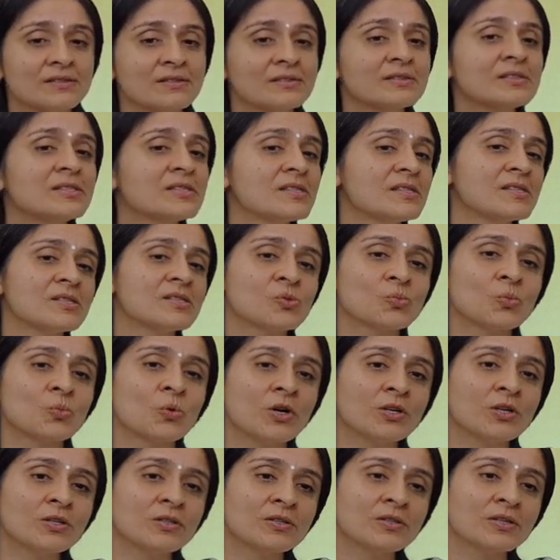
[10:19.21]
This is
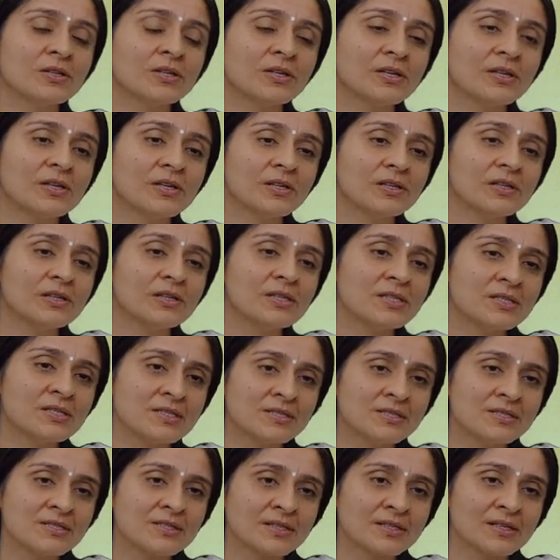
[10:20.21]
what is
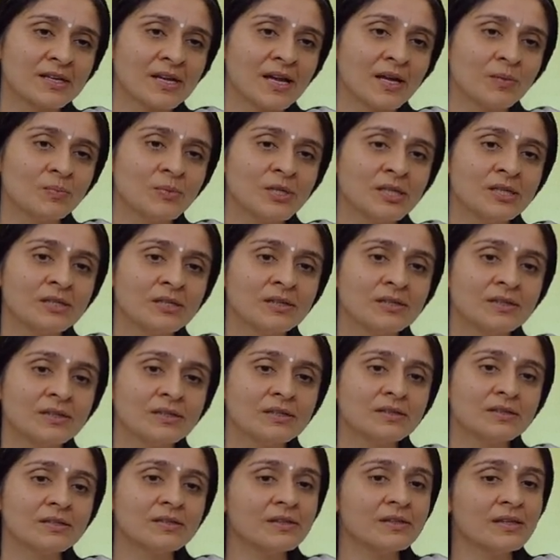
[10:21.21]
described in the